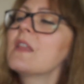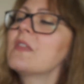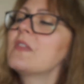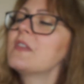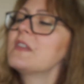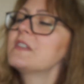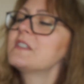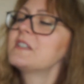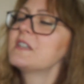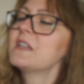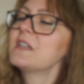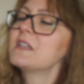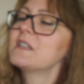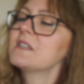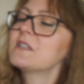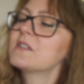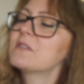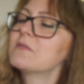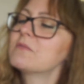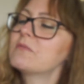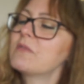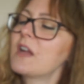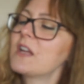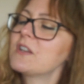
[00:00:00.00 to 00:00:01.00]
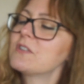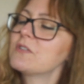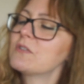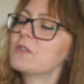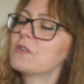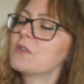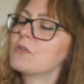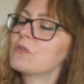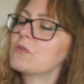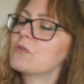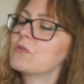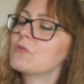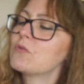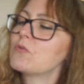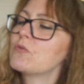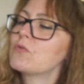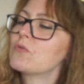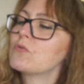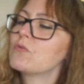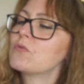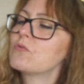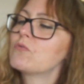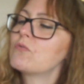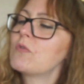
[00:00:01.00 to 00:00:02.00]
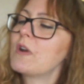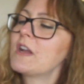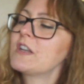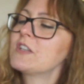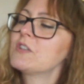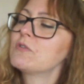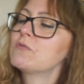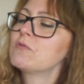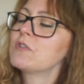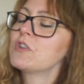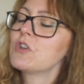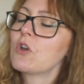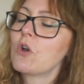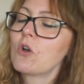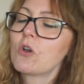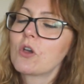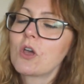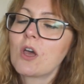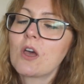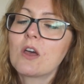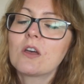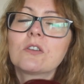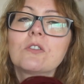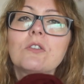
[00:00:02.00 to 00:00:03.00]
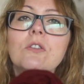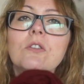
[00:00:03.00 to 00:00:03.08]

This is the red, red Rioja